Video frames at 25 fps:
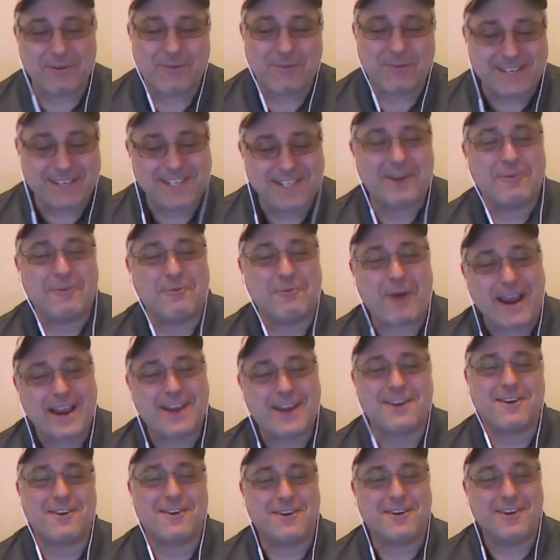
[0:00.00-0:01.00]

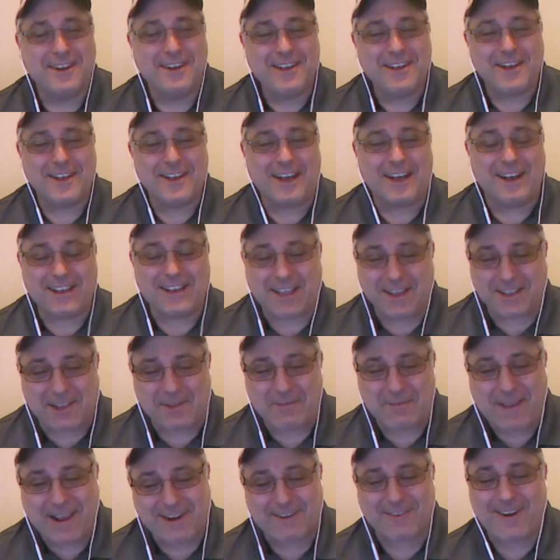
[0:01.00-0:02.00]
Riker,
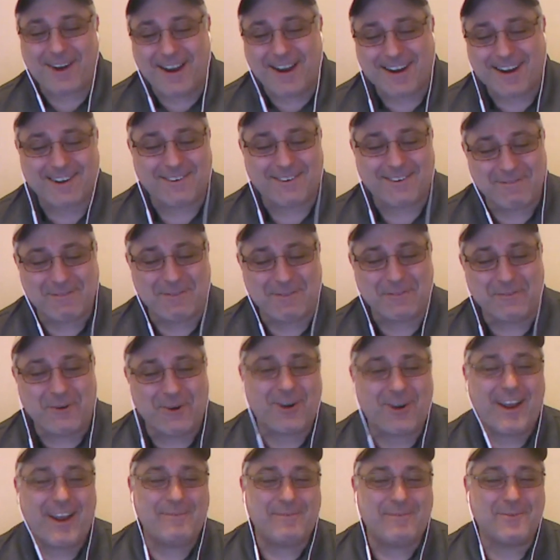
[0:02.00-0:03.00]
Commander Riker of the
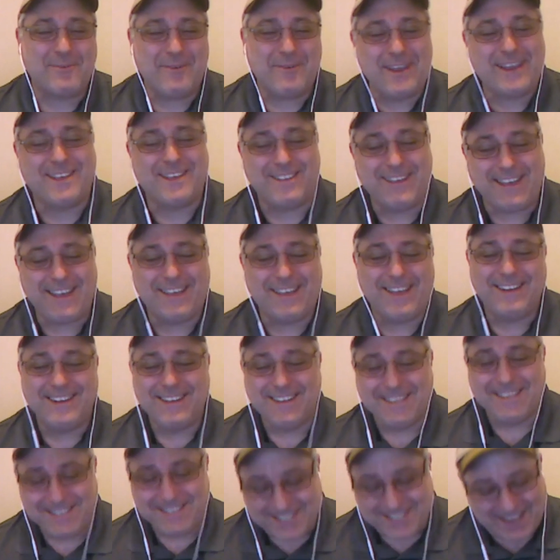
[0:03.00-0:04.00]
Warhammer Weekly,
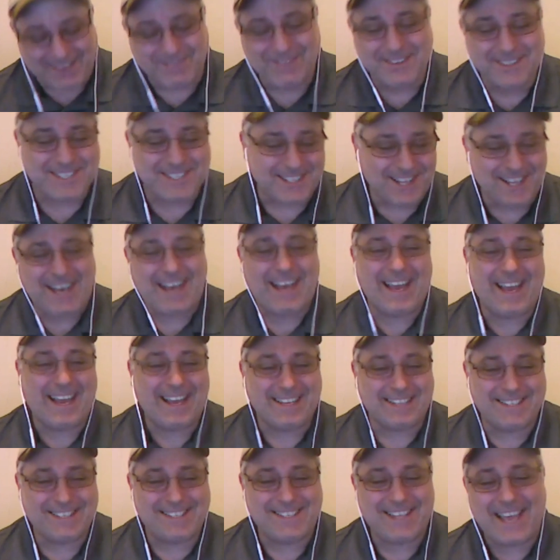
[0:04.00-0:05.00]
Thomas
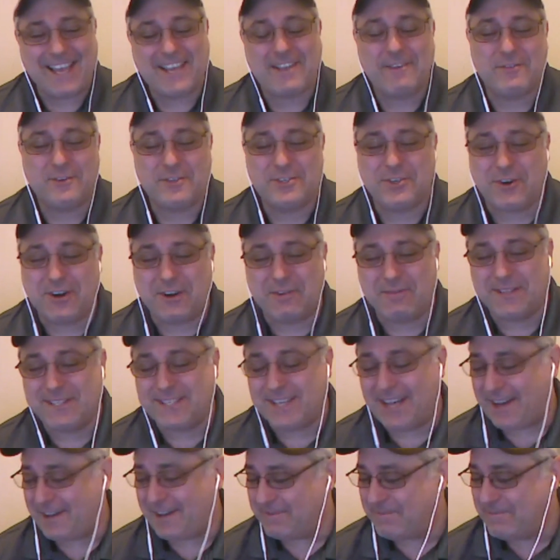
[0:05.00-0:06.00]
Lyons. Thank you for joining me,
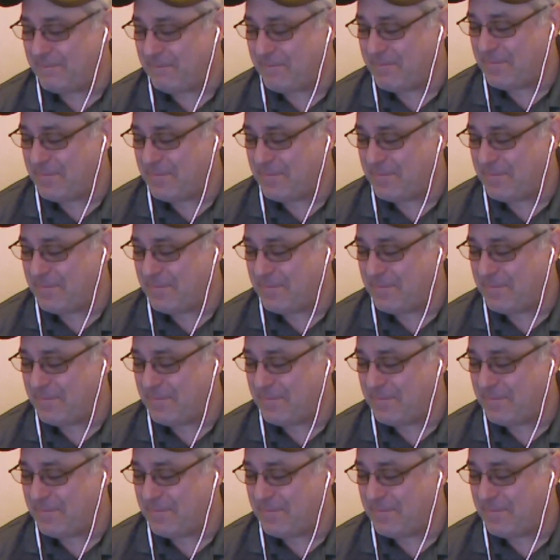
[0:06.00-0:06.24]
Tom.